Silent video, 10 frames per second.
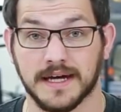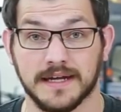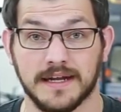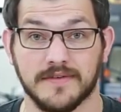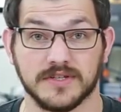I
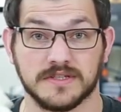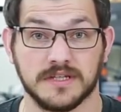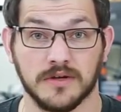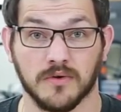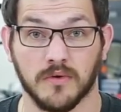didn't have a
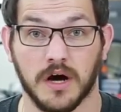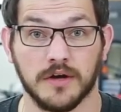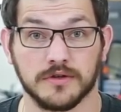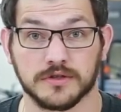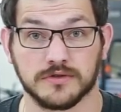single
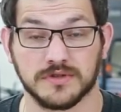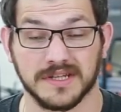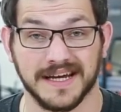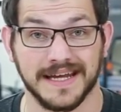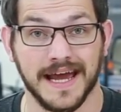under
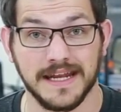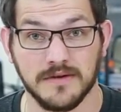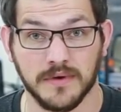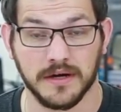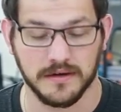extrusion line
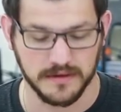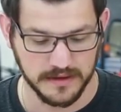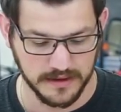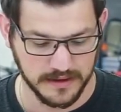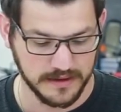anywhere,
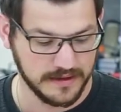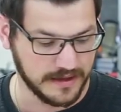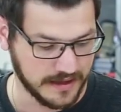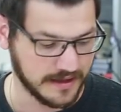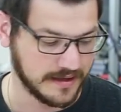
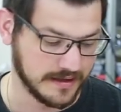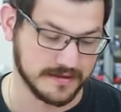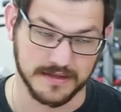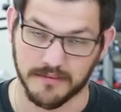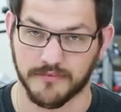
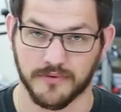except